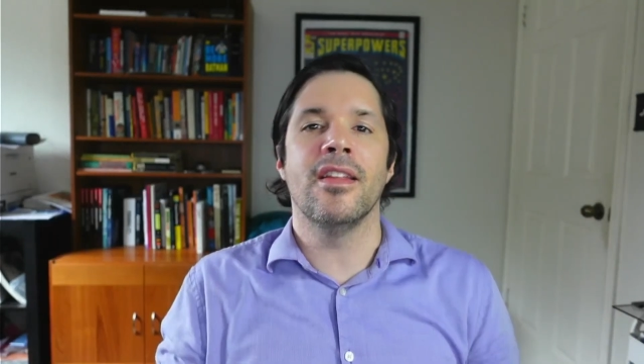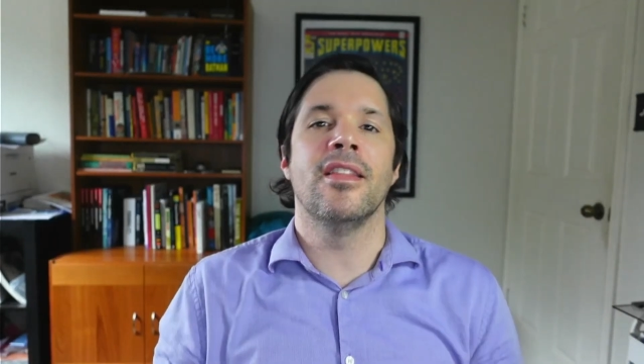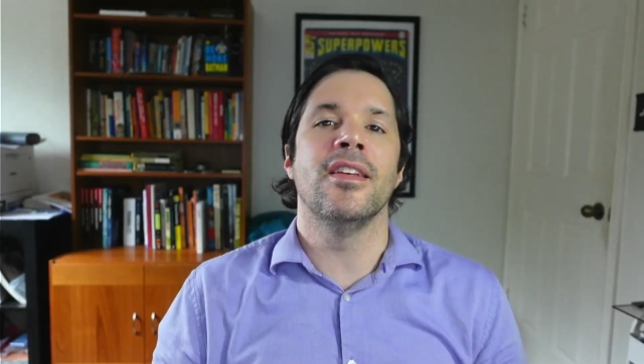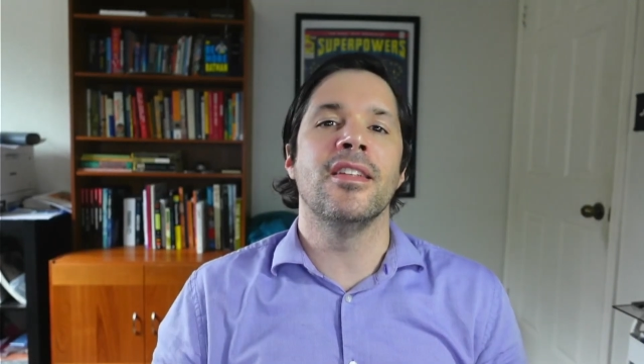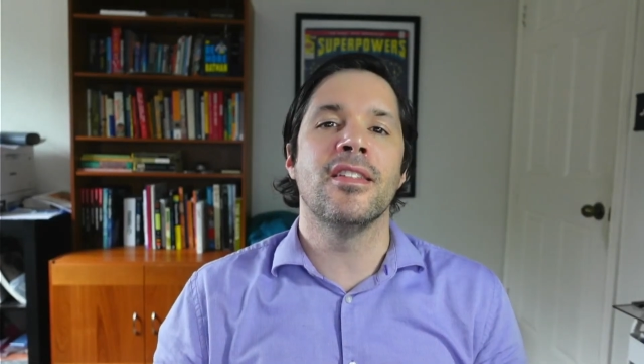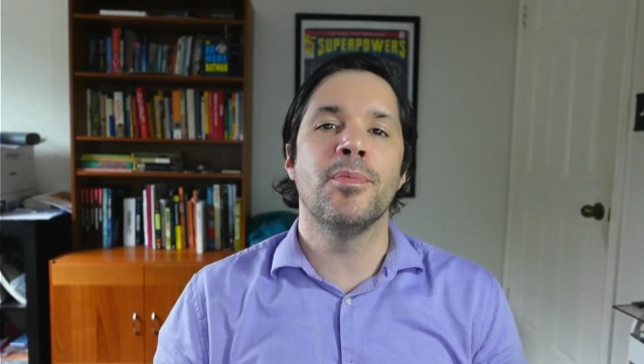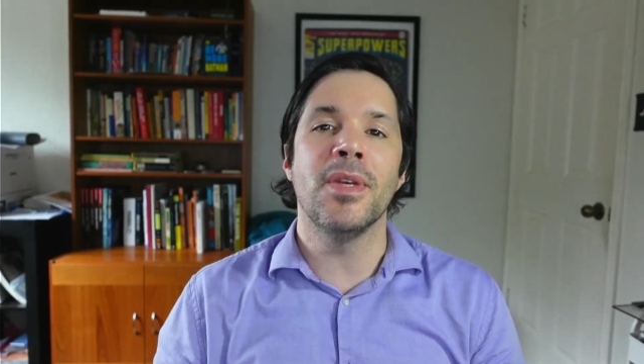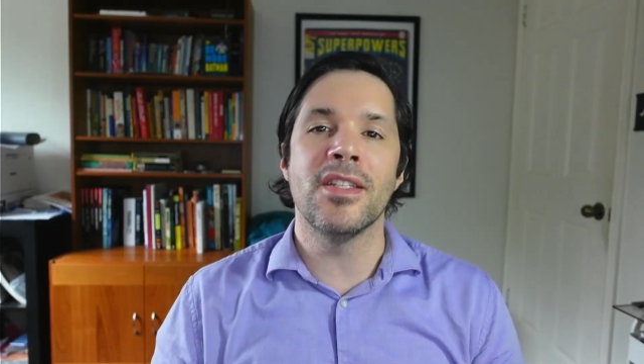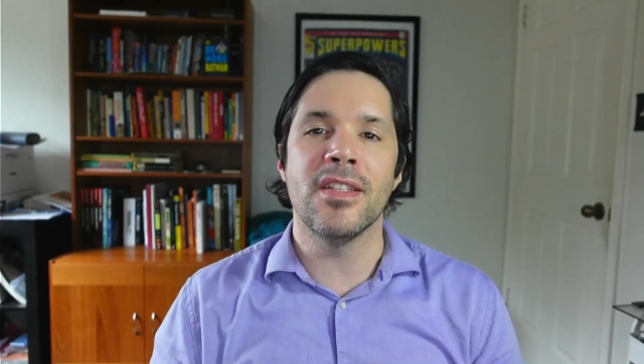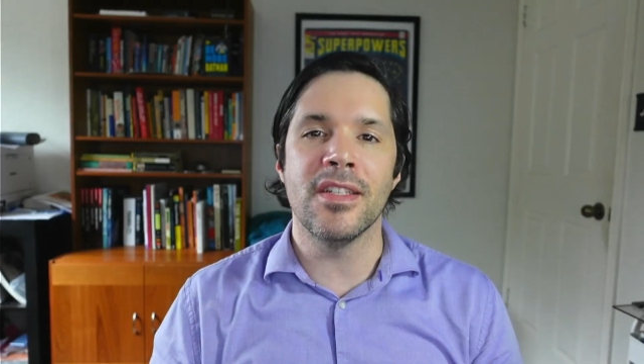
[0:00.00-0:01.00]
the
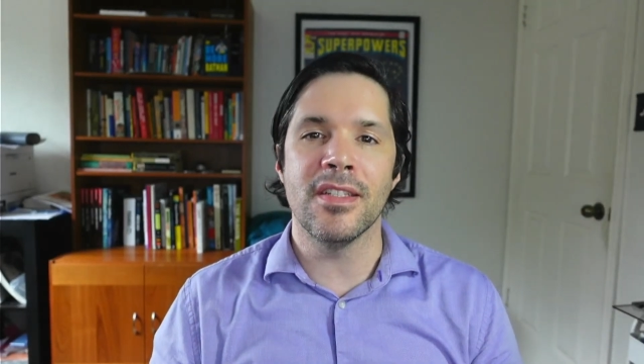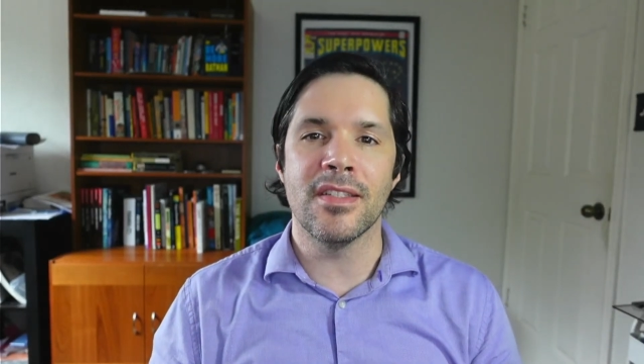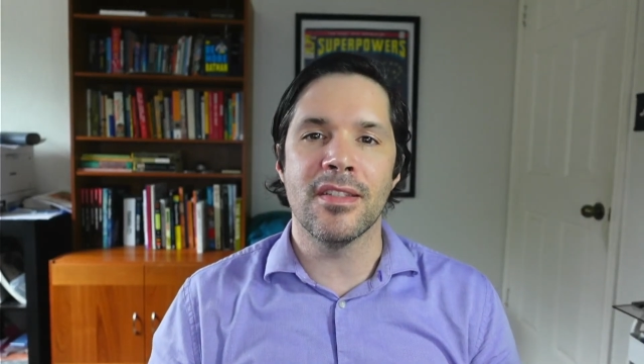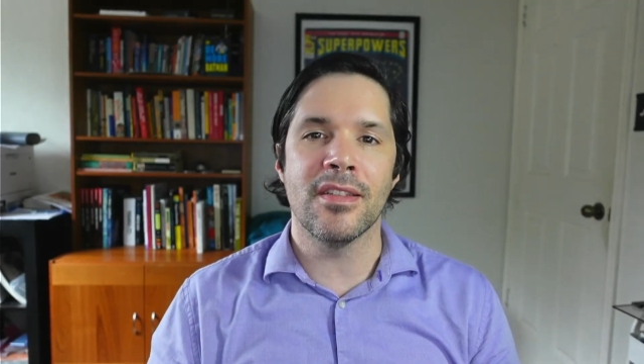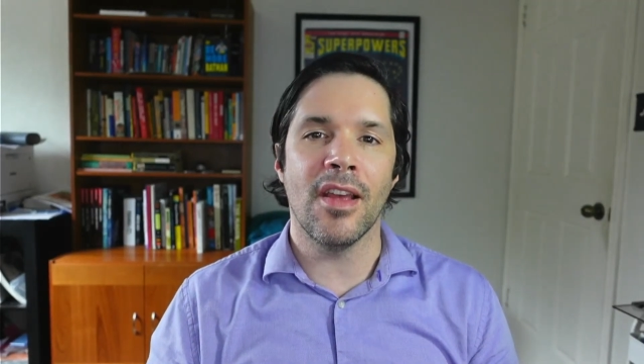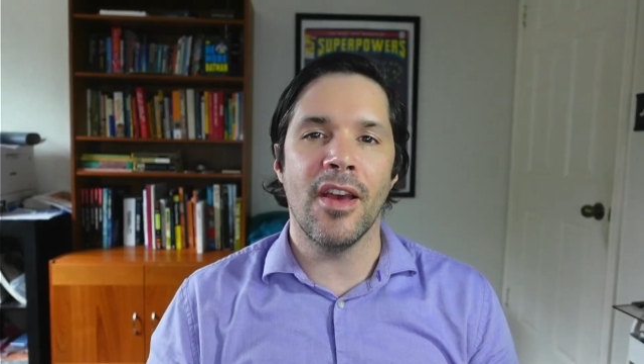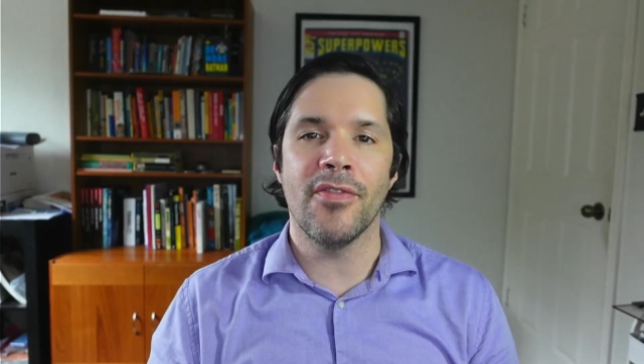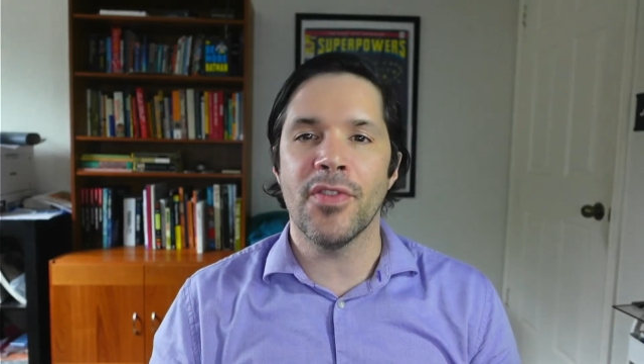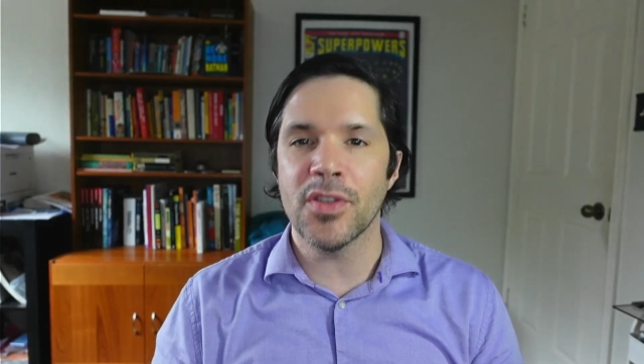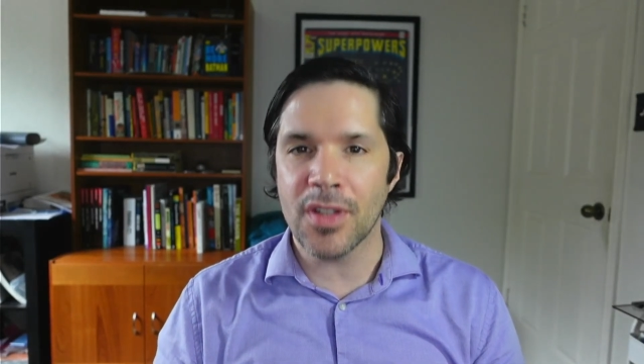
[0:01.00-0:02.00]
species'
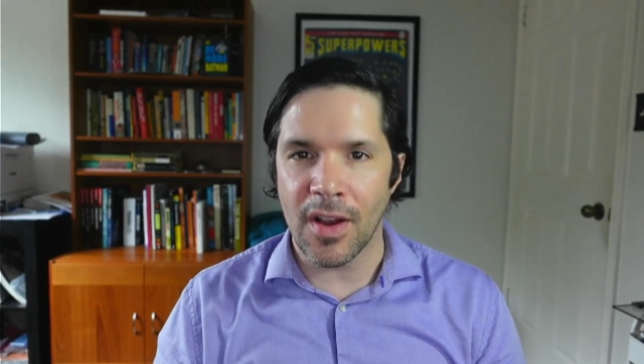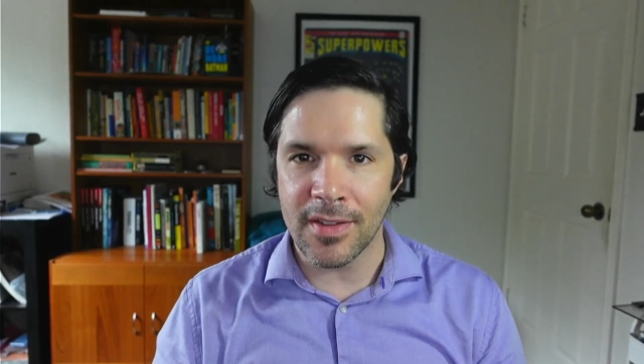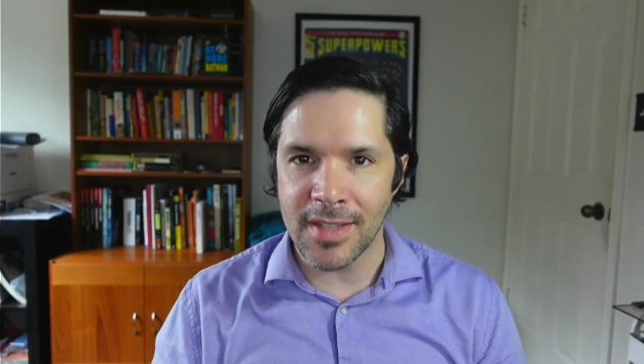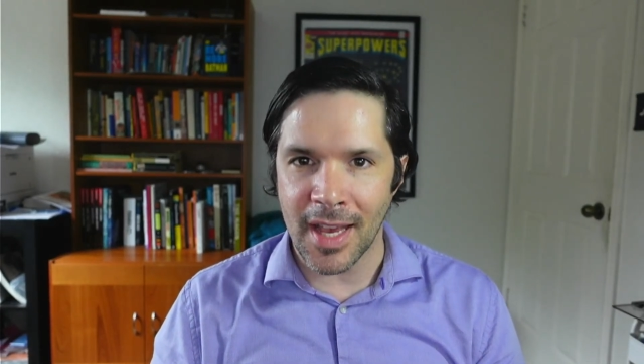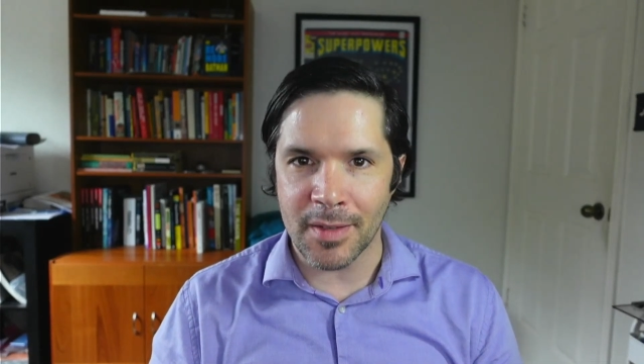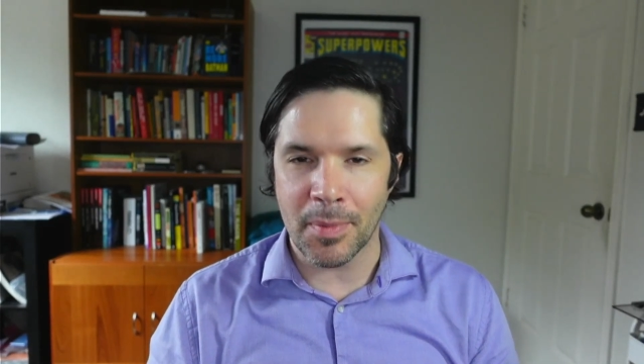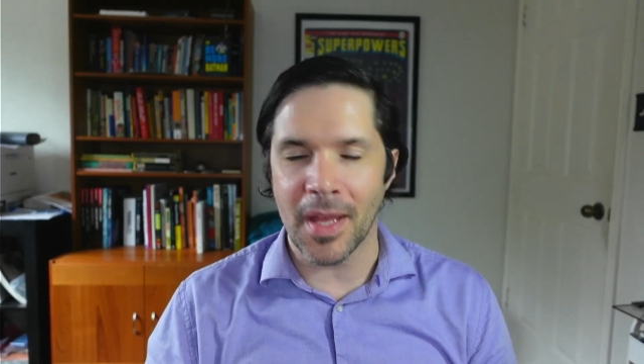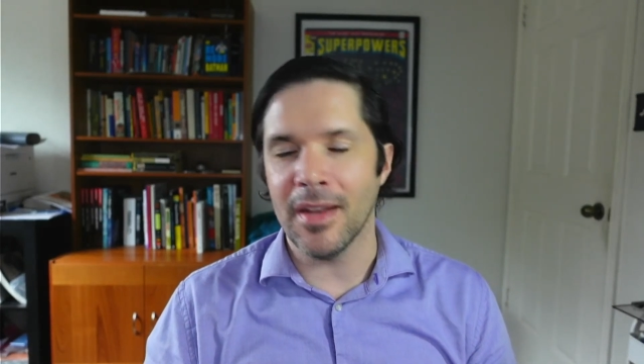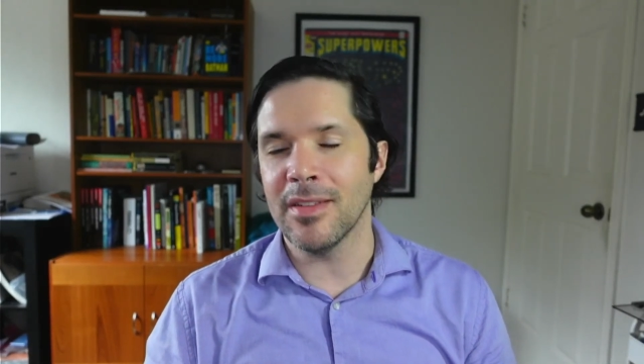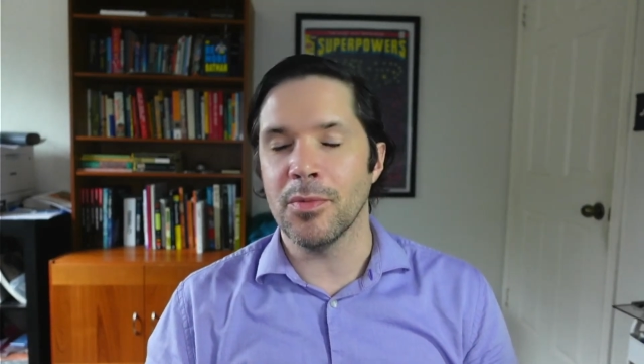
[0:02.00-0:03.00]
first contact planets.